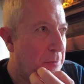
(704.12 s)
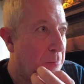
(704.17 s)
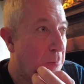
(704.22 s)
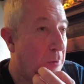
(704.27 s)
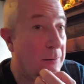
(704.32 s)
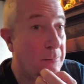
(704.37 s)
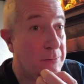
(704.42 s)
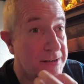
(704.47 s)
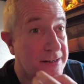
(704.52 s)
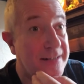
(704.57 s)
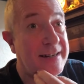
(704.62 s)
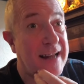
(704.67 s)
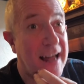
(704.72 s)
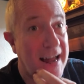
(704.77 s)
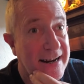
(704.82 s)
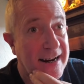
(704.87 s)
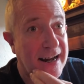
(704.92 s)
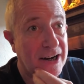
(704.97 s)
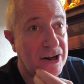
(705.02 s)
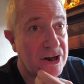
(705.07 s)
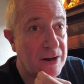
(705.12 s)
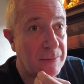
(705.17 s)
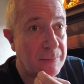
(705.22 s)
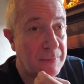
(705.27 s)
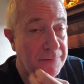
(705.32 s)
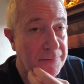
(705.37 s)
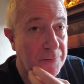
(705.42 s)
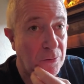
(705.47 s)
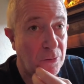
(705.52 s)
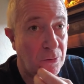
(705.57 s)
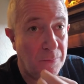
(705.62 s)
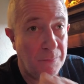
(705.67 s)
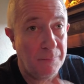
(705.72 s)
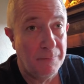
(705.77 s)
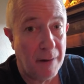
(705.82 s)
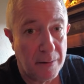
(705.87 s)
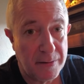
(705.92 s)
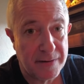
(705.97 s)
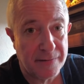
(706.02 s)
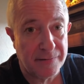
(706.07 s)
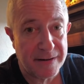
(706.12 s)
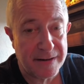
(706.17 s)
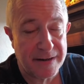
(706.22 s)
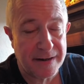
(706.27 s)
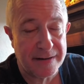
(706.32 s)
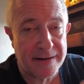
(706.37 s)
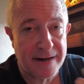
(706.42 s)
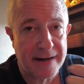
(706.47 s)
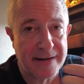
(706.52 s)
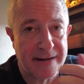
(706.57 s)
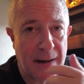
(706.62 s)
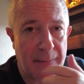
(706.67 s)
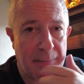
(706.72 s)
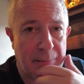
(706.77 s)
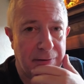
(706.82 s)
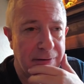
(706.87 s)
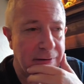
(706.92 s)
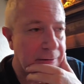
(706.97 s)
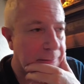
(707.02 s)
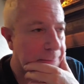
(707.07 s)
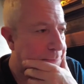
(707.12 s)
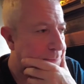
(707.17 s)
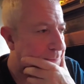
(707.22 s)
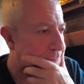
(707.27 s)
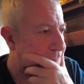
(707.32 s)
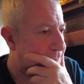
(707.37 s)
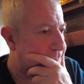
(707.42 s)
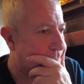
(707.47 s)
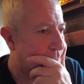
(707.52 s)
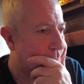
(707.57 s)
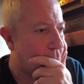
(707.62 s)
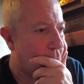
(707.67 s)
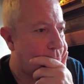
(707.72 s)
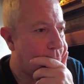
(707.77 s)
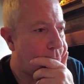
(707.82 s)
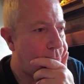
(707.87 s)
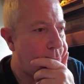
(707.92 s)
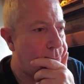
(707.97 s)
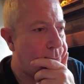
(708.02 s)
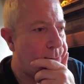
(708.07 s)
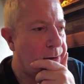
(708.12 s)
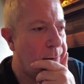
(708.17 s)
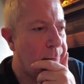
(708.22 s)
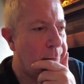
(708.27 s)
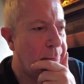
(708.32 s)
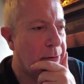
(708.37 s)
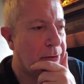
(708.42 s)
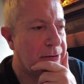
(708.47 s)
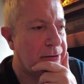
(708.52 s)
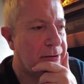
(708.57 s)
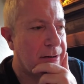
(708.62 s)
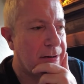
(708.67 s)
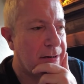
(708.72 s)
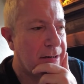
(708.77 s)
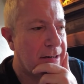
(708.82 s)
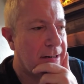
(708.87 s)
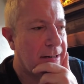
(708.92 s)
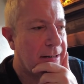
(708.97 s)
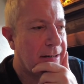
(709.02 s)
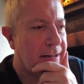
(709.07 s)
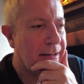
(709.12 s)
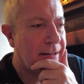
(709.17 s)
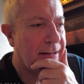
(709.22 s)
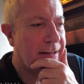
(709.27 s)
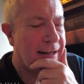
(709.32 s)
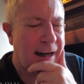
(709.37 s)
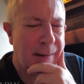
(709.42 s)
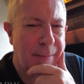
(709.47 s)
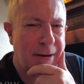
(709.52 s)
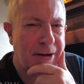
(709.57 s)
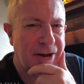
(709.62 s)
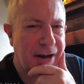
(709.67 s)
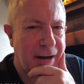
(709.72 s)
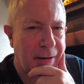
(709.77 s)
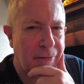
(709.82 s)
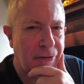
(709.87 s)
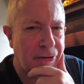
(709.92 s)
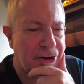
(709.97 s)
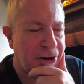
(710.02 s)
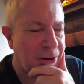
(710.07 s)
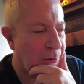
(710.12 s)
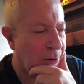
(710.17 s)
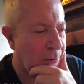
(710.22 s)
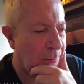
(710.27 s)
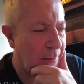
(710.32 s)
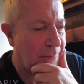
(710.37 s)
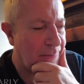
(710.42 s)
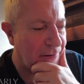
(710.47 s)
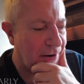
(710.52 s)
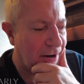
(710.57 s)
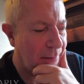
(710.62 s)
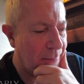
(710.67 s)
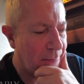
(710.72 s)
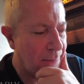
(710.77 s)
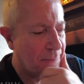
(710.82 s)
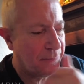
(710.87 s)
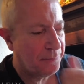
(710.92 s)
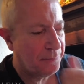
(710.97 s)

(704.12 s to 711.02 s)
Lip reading: Well, he was dead actually before most of the success happened. But can you imagine how crushing it would have been for him?